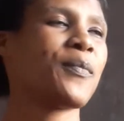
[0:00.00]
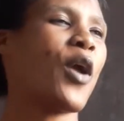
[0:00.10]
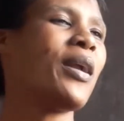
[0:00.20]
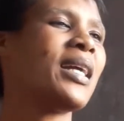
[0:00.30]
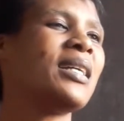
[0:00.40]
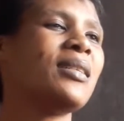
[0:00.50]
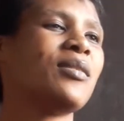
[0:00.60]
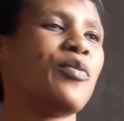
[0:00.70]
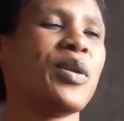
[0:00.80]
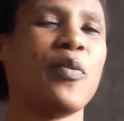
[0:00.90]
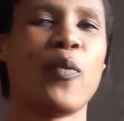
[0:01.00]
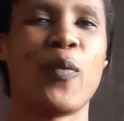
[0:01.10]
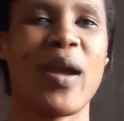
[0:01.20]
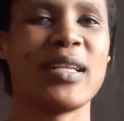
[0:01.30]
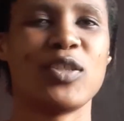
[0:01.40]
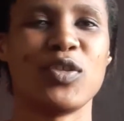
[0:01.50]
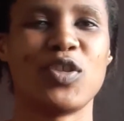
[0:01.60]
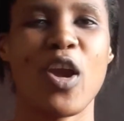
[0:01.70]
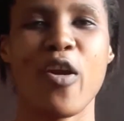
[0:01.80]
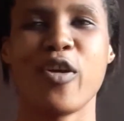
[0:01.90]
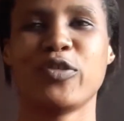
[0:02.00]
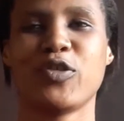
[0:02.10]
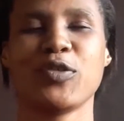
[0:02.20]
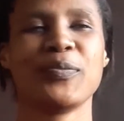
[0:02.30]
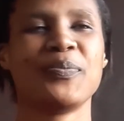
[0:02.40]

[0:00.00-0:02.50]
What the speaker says: Okay, we went to church,